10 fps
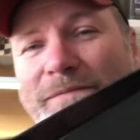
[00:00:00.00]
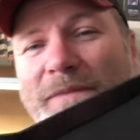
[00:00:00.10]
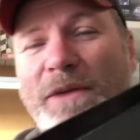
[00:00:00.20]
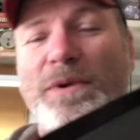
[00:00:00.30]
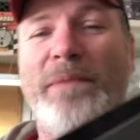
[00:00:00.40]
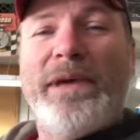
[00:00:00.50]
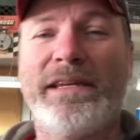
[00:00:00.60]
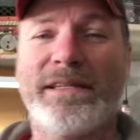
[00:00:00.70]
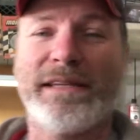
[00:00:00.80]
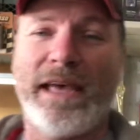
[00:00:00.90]
And what I meant
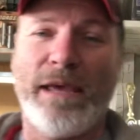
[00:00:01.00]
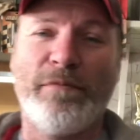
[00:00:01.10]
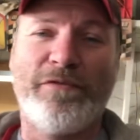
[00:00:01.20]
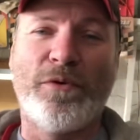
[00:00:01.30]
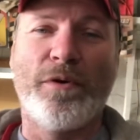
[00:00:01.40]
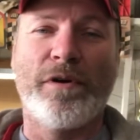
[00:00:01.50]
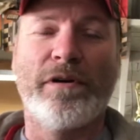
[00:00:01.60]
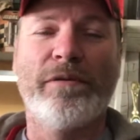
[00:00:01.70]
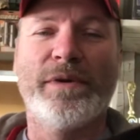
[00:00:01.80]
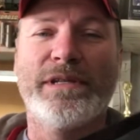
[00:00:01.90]
to say before
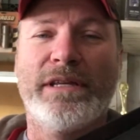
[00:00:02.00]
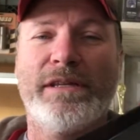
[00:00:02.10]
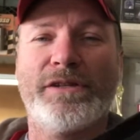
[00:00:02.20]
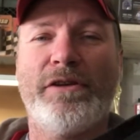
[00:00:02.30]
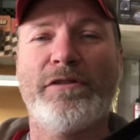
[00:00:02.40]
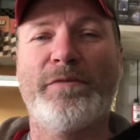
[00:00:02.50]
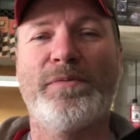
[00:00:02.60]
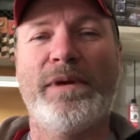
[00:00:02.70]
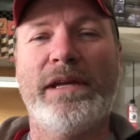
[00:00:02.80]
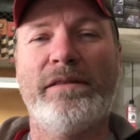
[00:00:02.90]
was that this goes
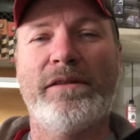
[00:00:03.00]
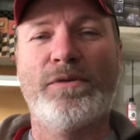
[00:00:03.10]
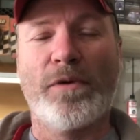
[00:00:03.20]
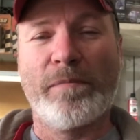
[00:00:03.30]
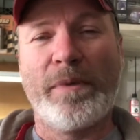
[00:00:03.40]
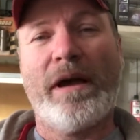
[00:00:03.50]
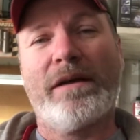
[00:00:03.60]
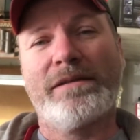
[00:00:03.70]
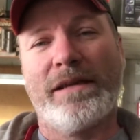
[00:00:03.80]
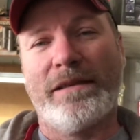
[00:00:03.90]
between the torque
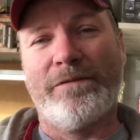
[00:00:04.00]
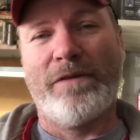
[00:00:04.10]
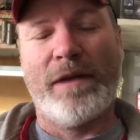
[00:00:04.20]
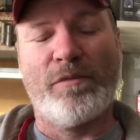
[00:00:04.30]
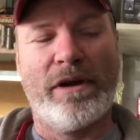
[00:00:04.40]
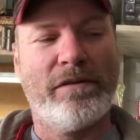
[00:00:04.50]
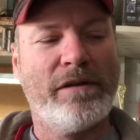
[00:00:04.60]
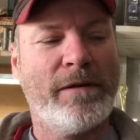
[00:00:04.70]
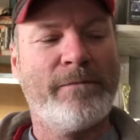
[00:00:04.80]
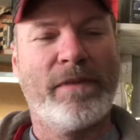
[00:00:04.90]
box and the frame rail.
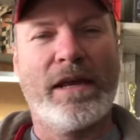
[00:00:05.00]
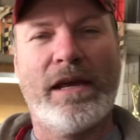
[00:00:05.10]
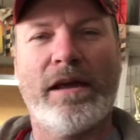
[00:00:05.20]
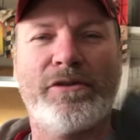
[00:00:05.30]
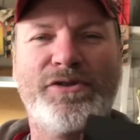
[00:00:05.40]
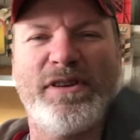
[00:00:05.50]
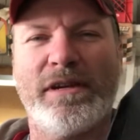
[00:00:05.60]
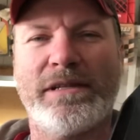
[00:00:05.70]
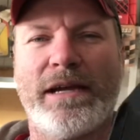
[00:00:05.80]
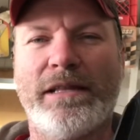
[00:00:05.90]
And I'll show you
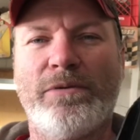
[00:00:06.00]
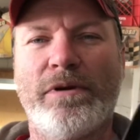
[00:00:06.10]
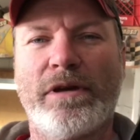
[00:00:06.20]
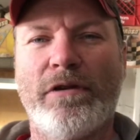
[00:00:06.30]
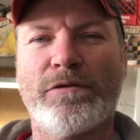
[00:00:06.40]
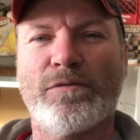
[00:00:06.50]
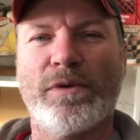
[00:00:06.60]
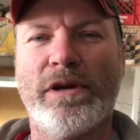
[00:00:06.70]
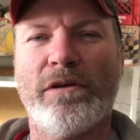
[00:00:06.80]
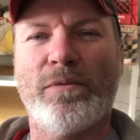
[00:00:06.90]
exactly where it goes when we
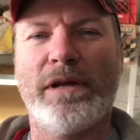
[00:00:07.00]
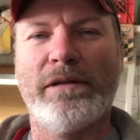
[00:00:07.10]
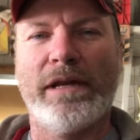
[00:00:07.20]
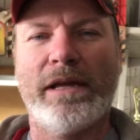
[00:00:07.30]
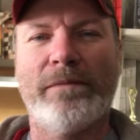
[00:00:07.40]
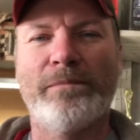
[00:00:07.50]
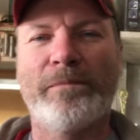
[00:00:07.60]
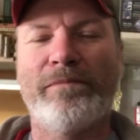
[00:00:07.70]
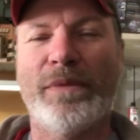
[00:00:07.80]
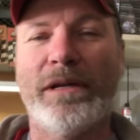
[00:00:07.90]
go to weld it in.
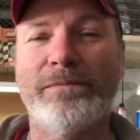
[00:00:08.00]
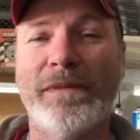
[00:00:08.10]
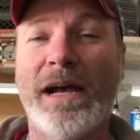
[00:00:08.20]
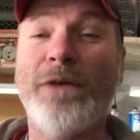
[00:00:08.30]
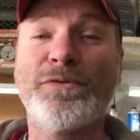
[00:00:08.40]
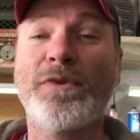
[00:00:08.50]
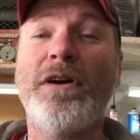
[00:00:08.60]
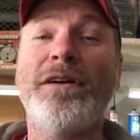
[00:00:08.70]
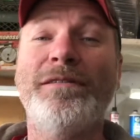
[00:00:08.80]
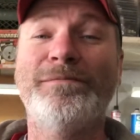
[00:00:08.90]
But I was wrong.